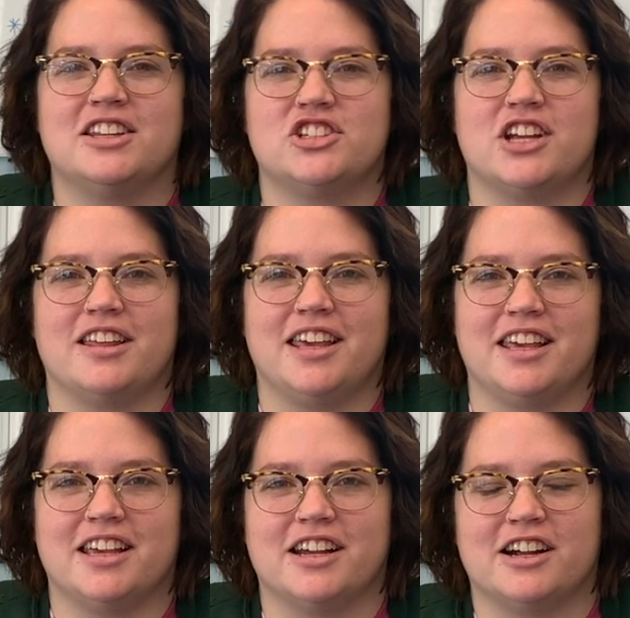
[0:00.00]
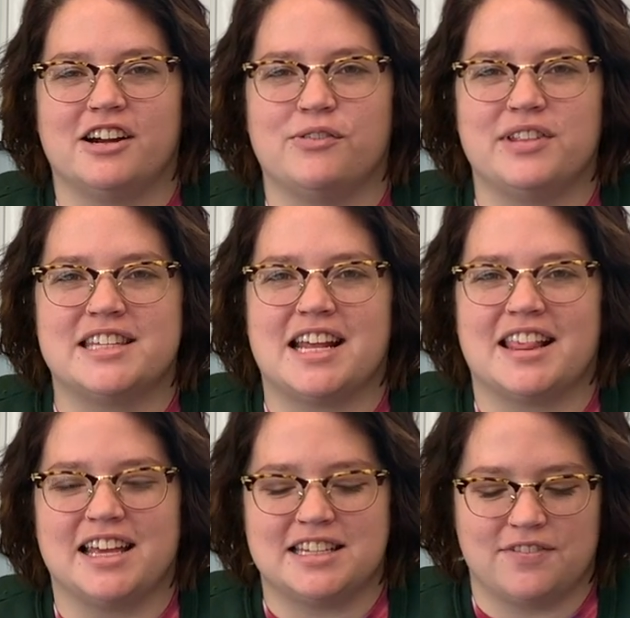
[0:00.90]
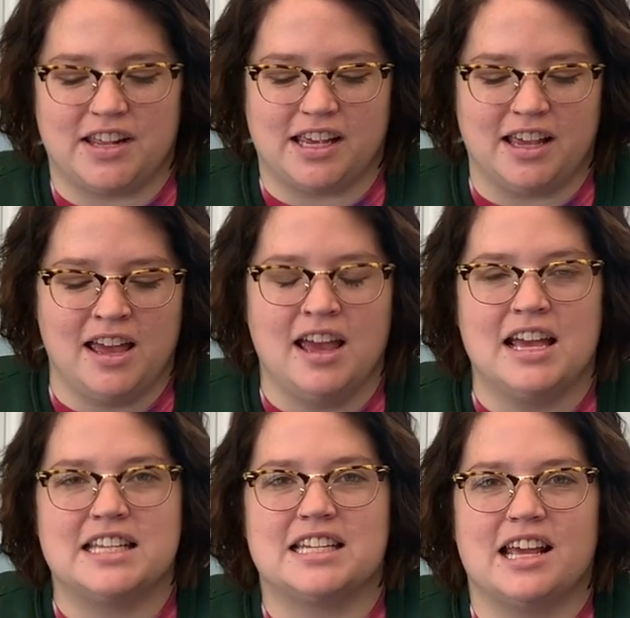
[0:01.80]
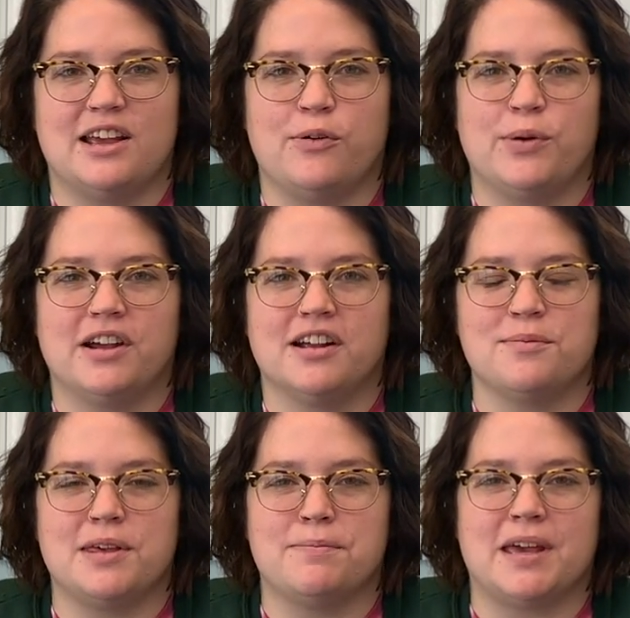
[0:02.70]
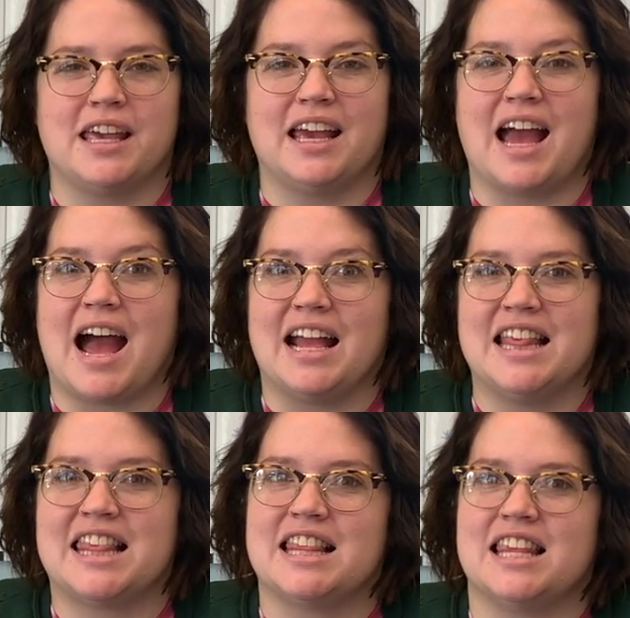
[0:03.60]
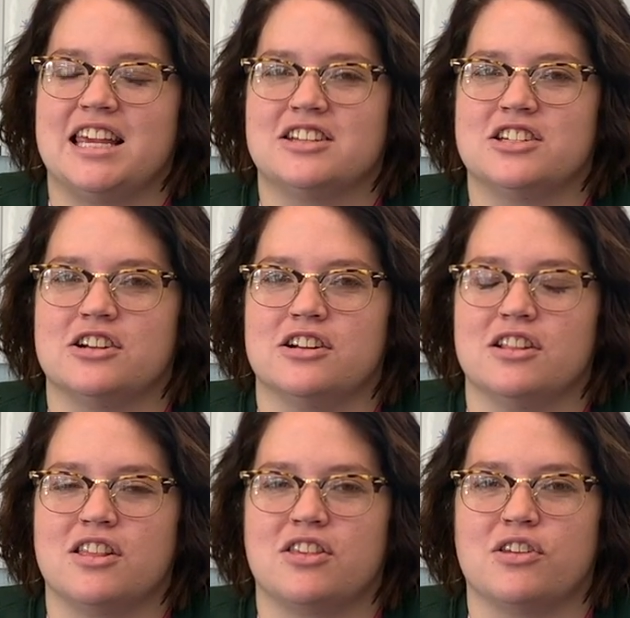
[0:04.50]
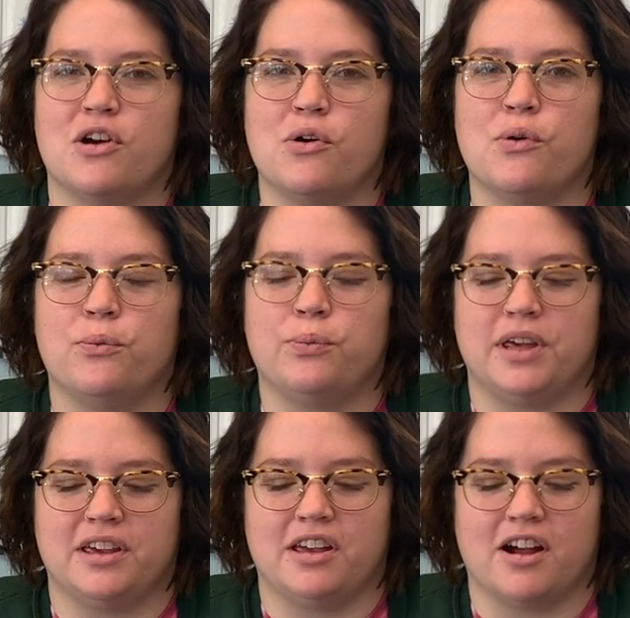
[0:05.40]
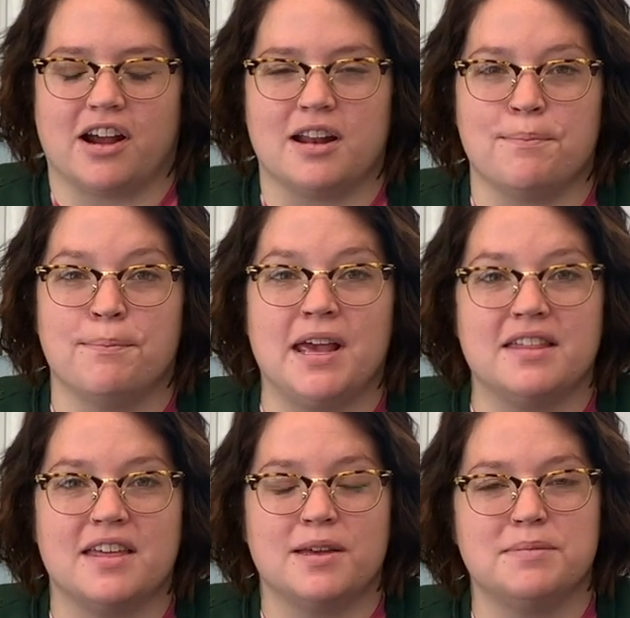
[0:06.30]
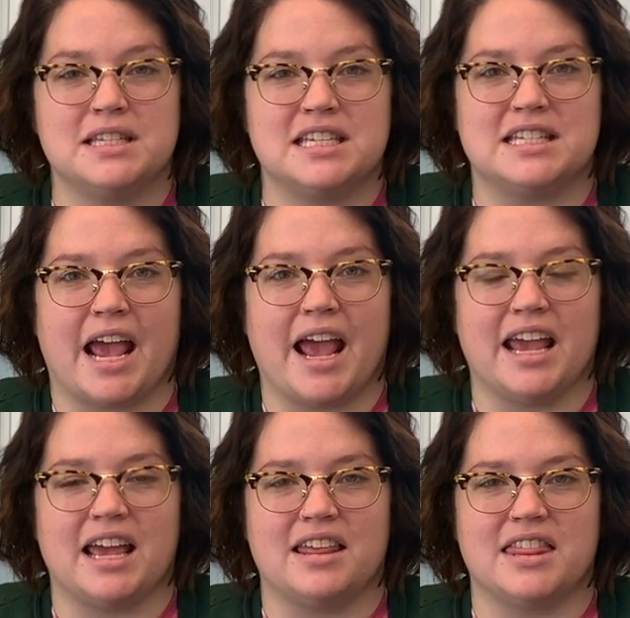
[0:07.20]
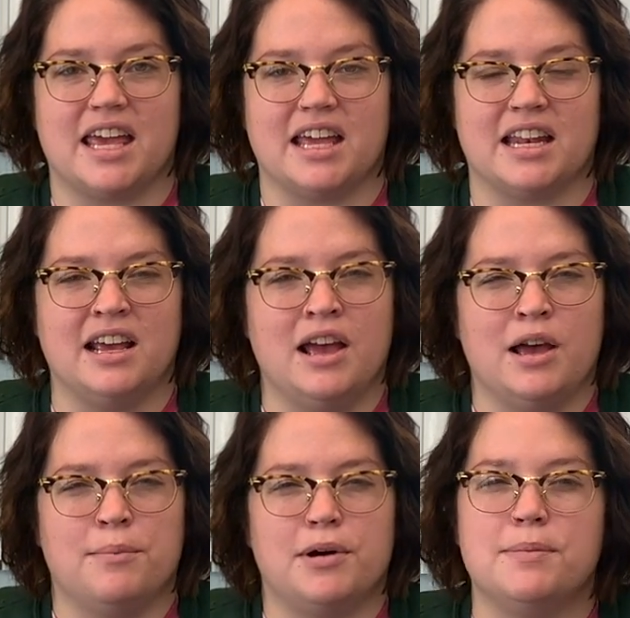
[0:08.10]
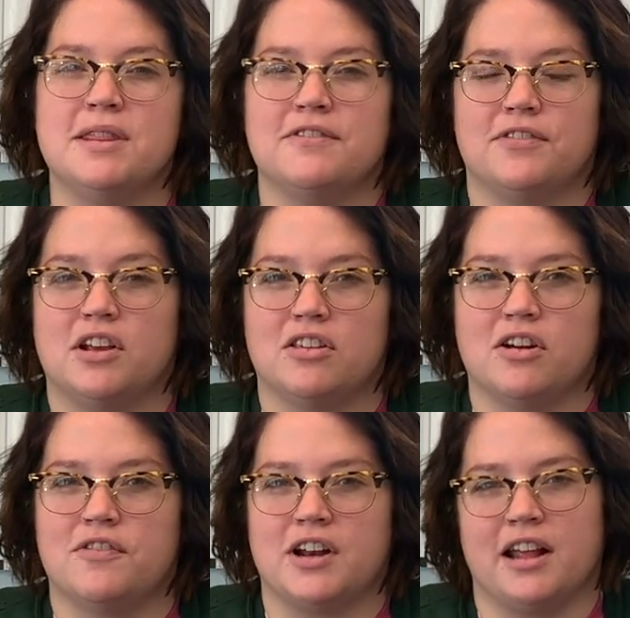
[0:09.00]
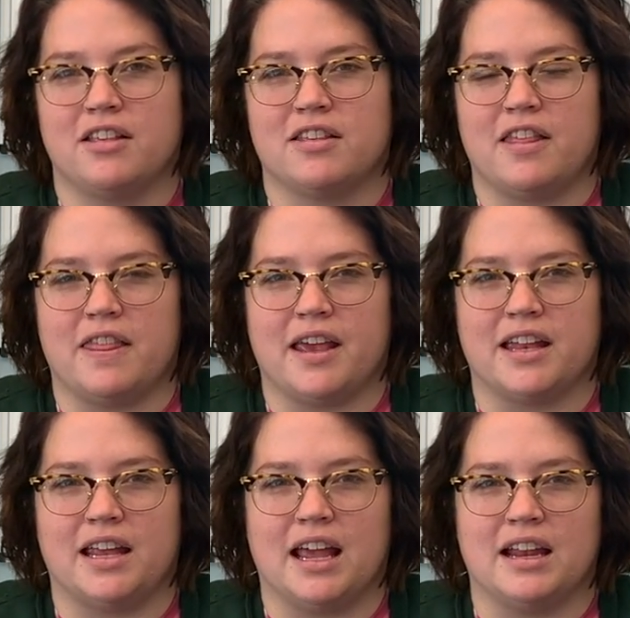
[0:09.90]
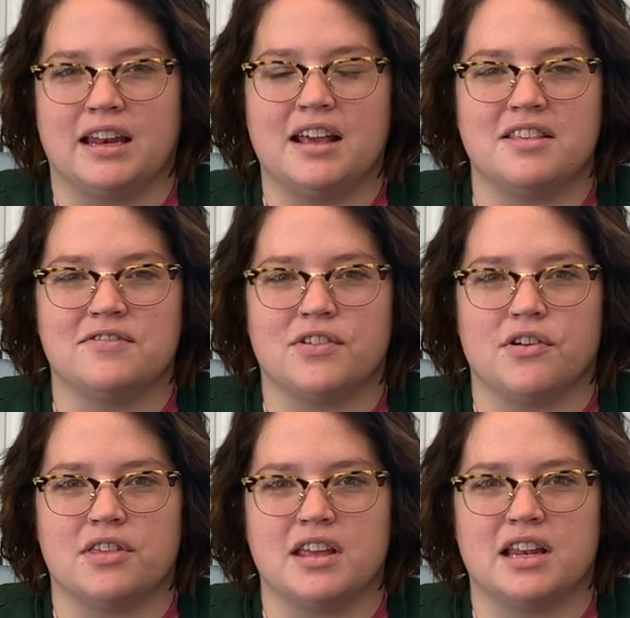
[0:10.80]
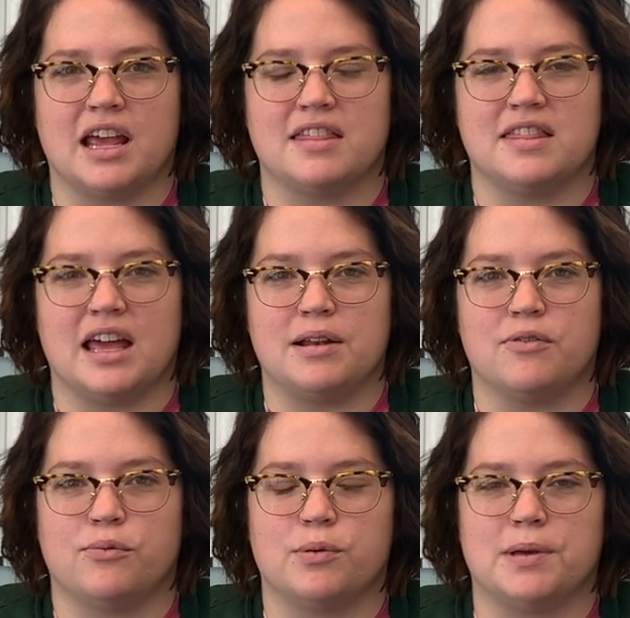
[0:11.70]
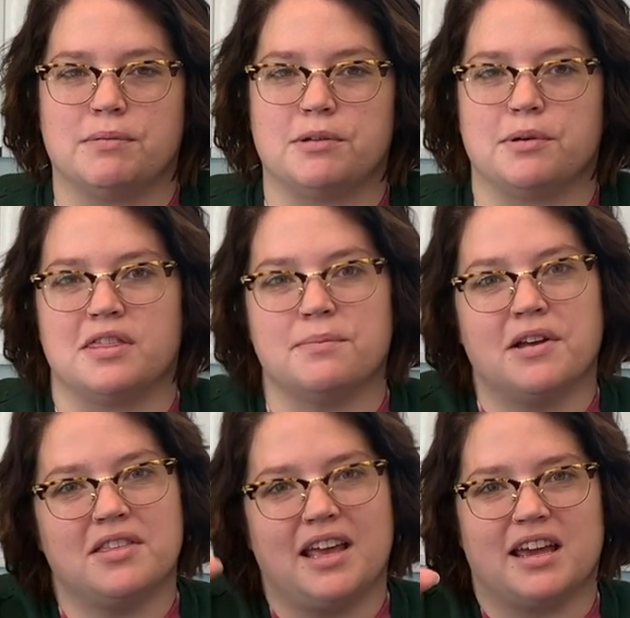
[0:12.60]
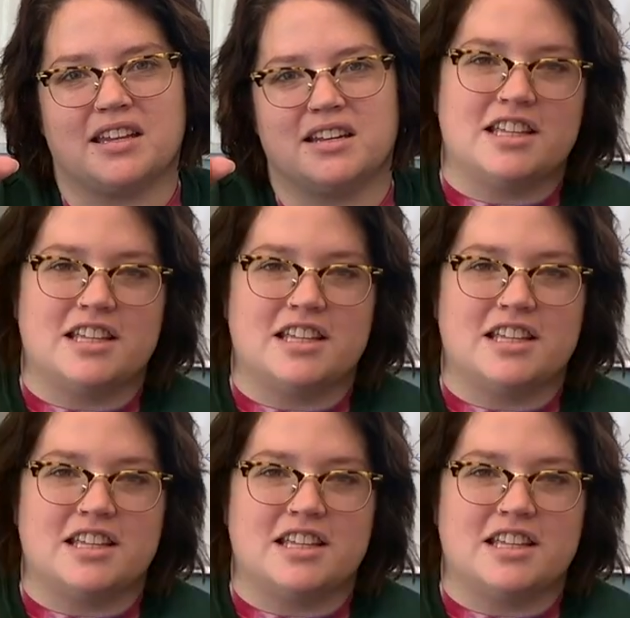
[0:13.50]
Jelly here with today's activity. Today we are going to be making ice lanterns. So we are going to make them today and then put them in the freezer overnight so that they can get nice and frozen, and then we'll be able to put them outside.